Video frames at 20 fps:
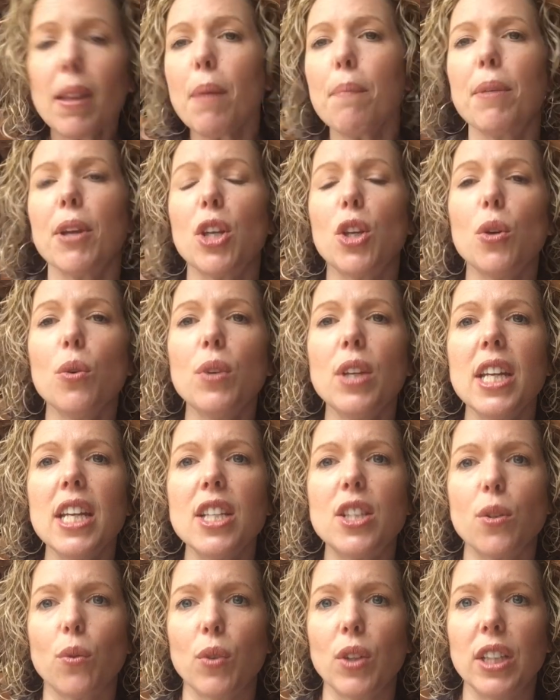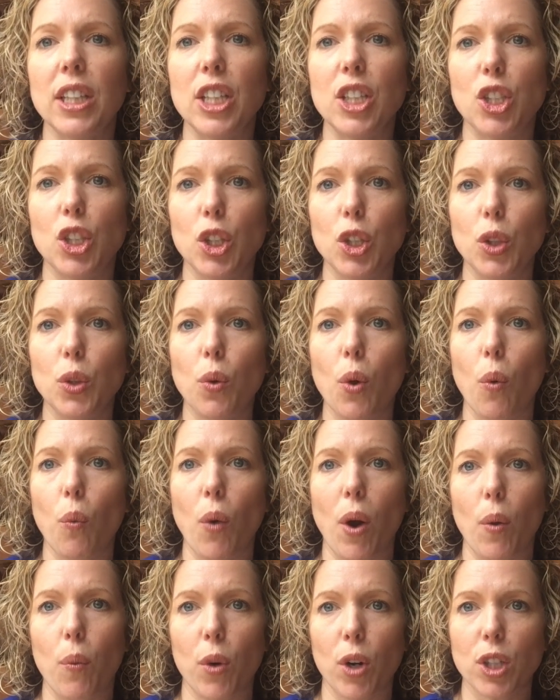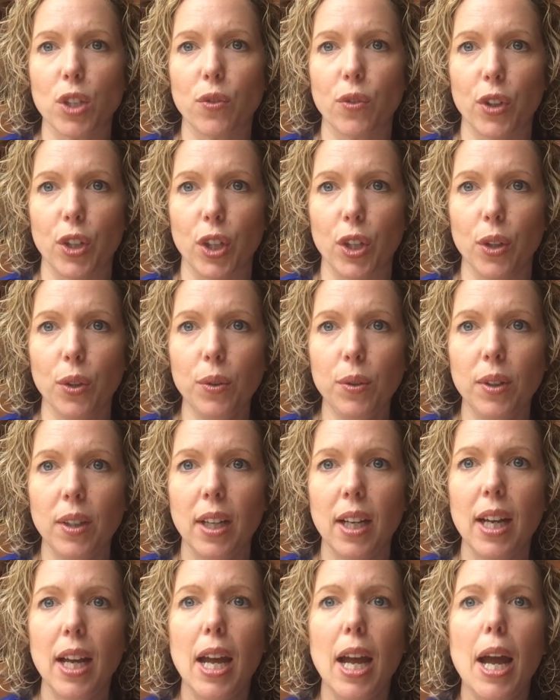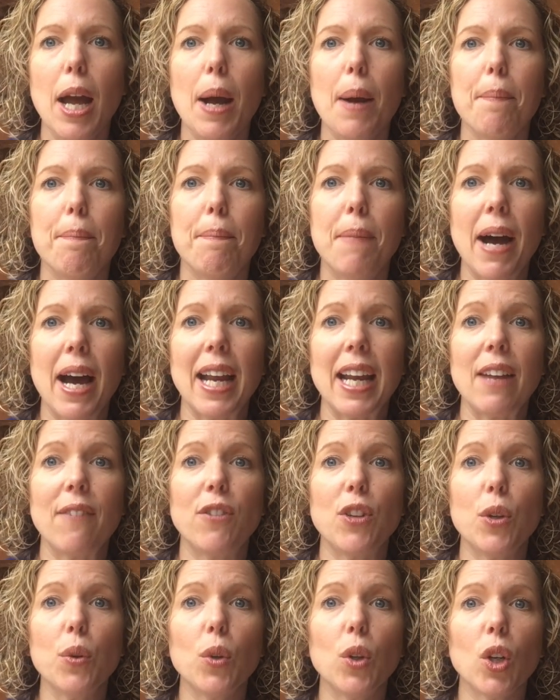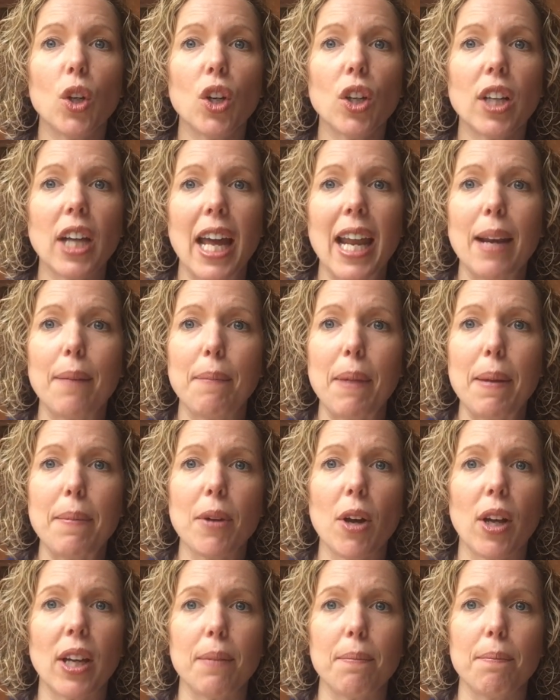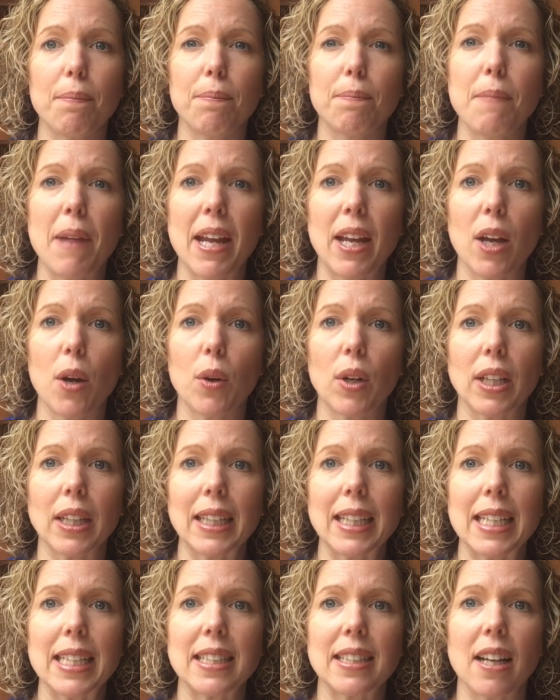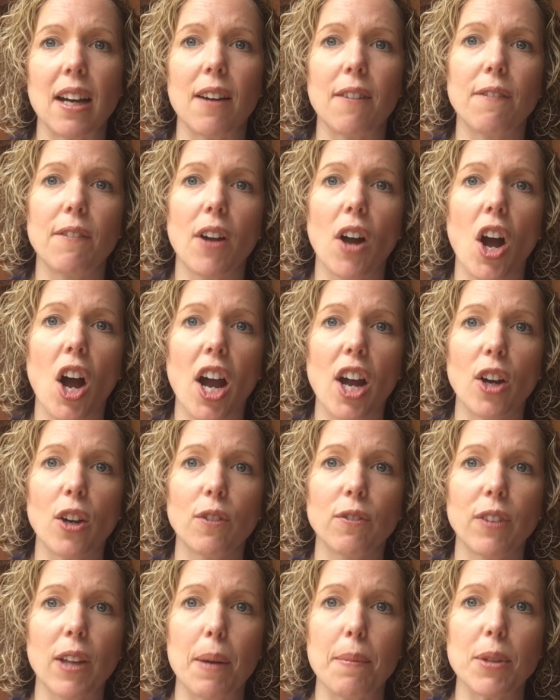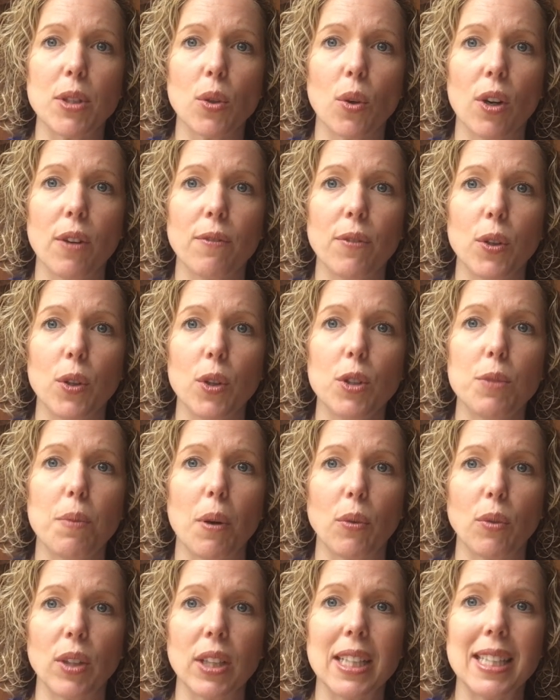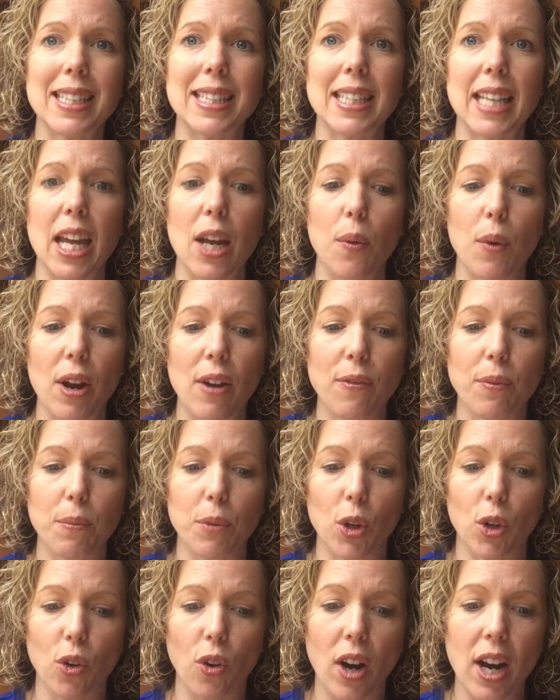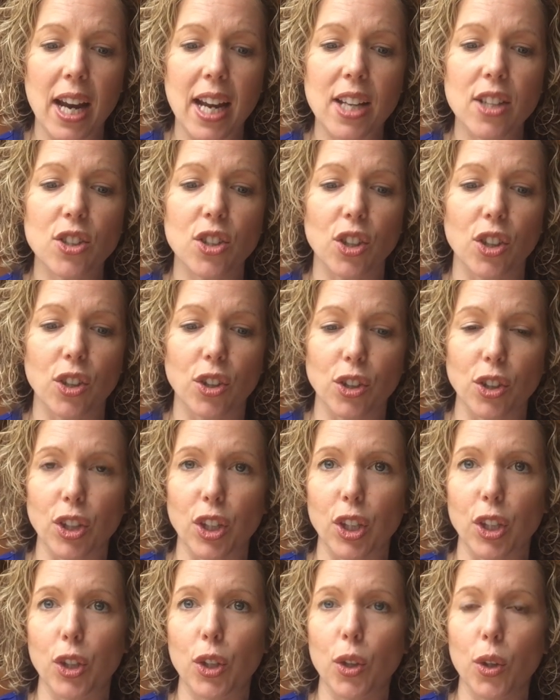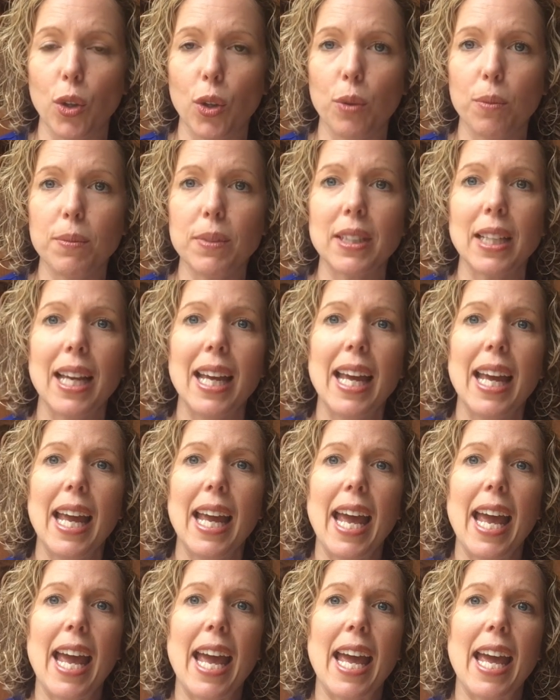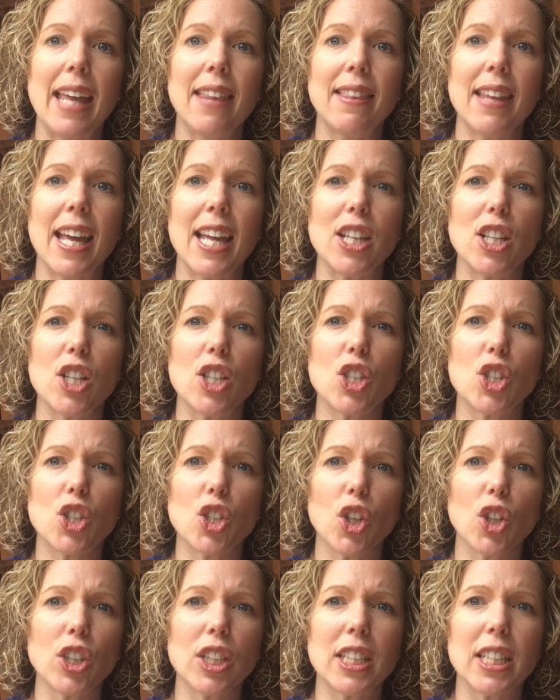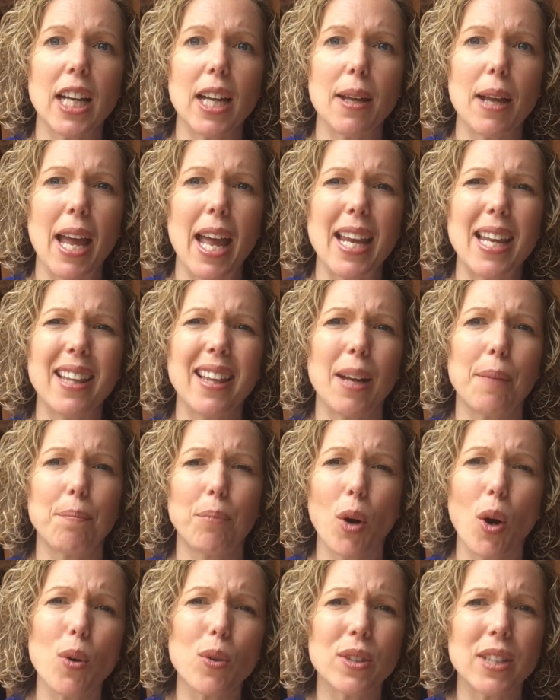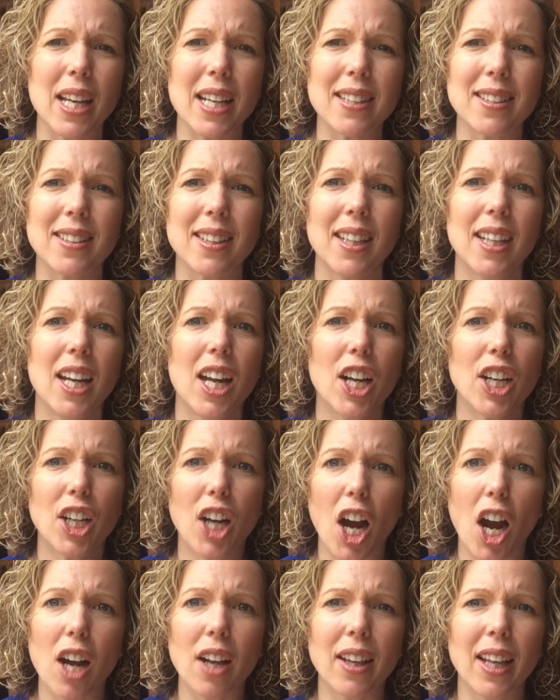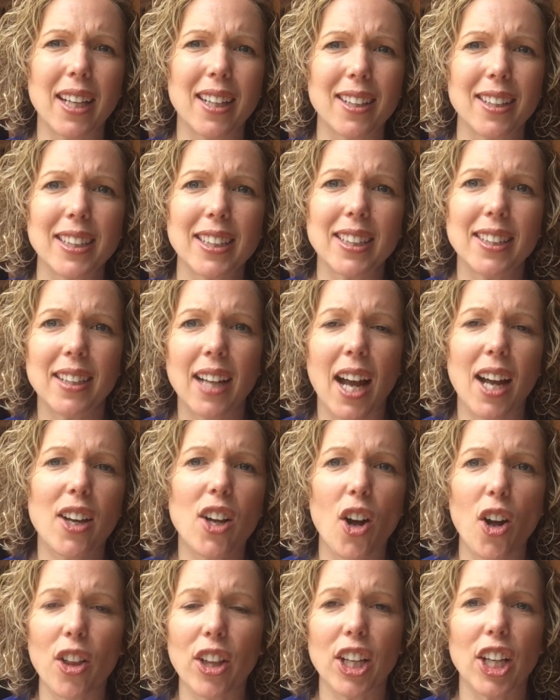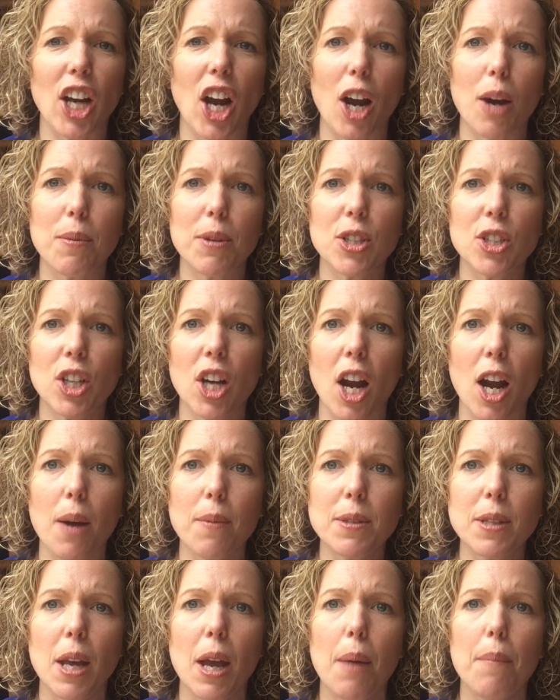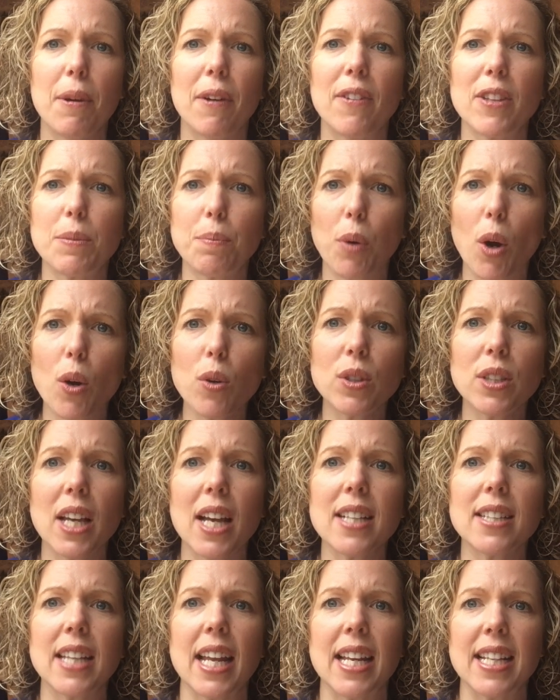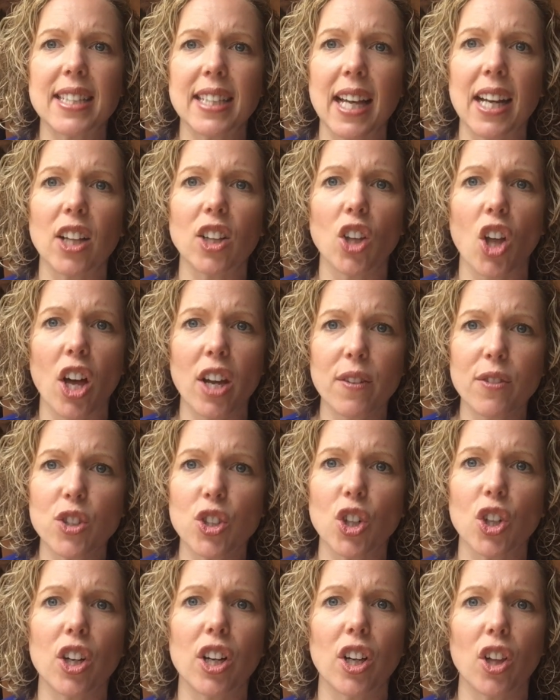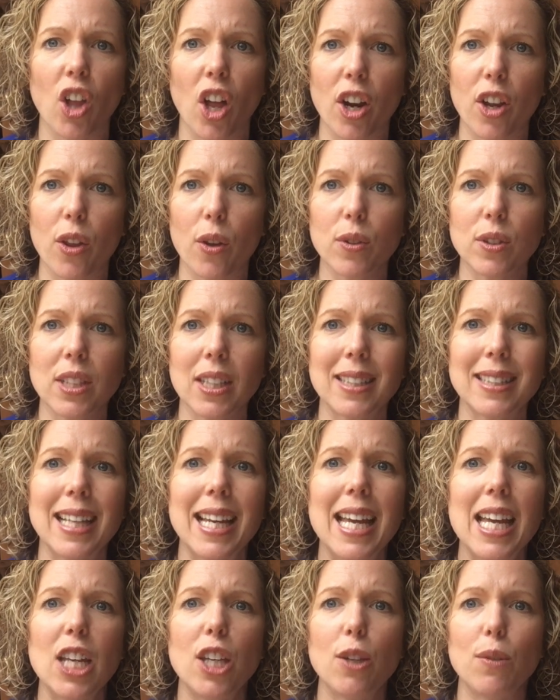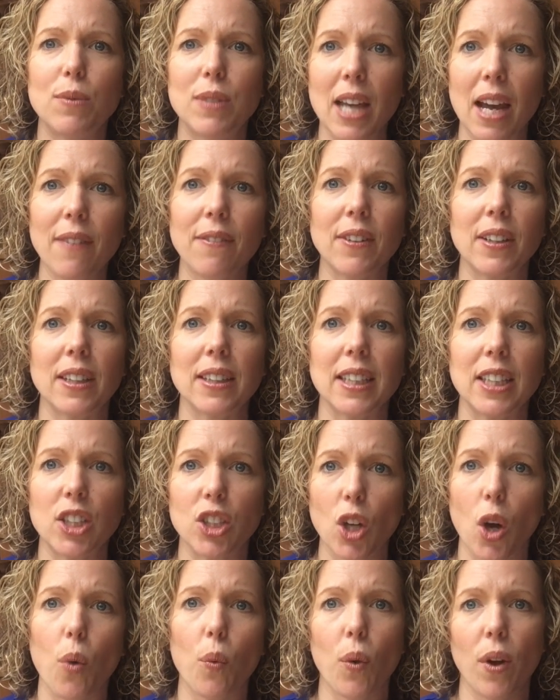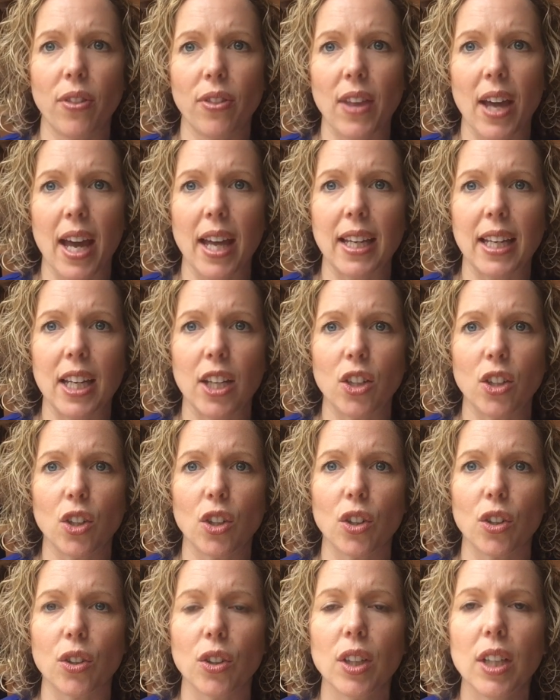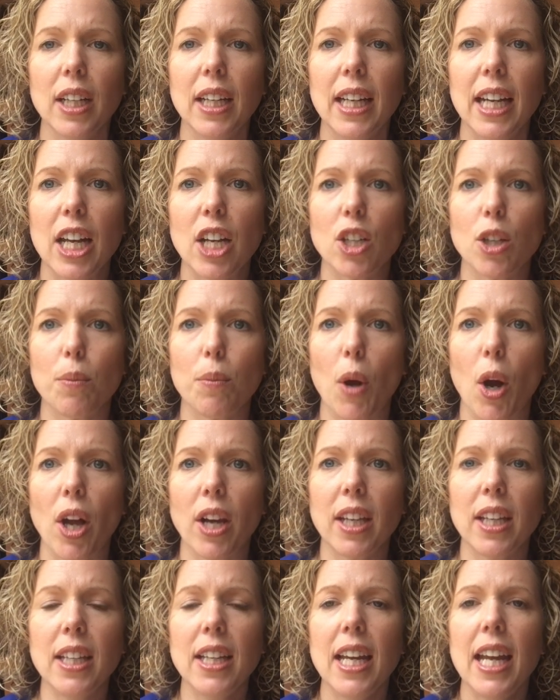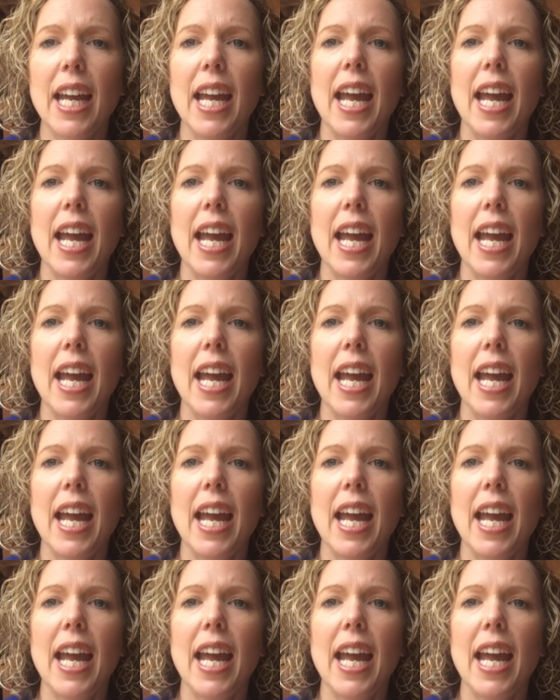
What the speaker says: But you need to really do what works for you. But if you look, and maybe I can make out a list of higher inflammatory foods, but really stay away from your grains, your legumes, and then certain any like processed, like I call it garbage carbs. But if it's processed and it's got a lot of sugar and a lot of those things, you definitely don't want that in your body.